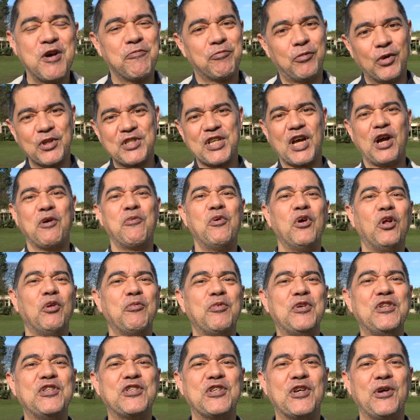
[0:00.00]
but I will
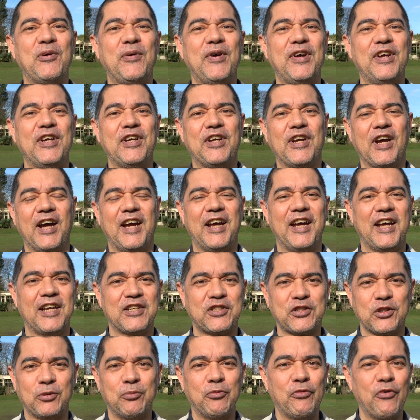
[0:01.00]
be doing uh,
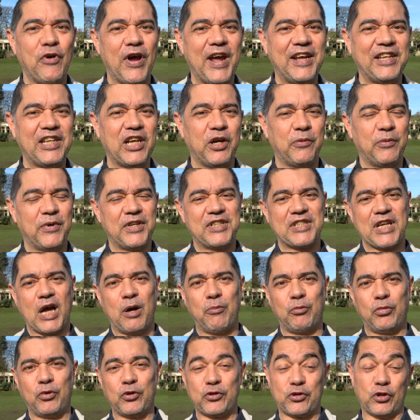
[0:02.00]
some radio
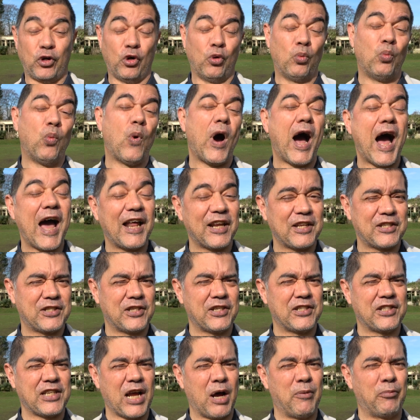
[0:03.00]
examples or wireless
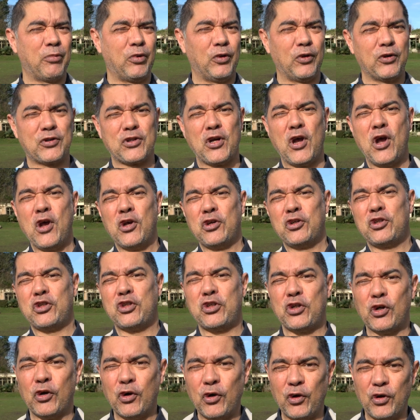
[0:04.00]
examples
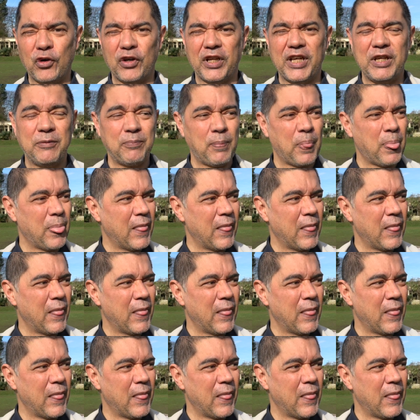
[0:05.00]
shortly.